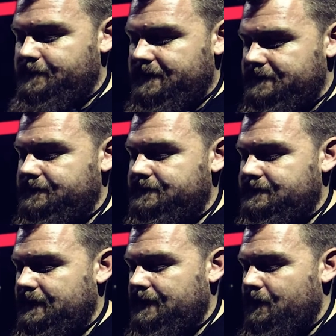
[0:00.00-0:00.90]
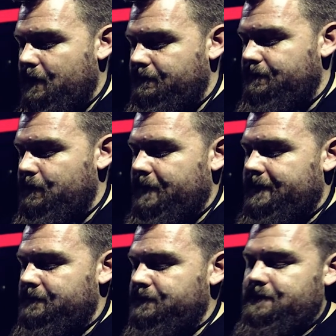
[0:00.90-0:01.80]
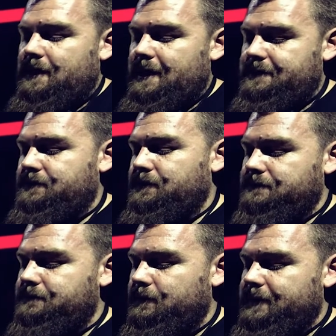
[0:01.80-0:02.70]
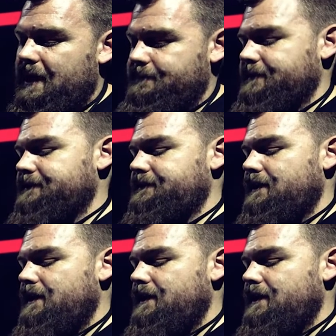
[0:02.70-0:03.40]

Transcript: buttons is the overview button, which I like to call the 4 diamonds.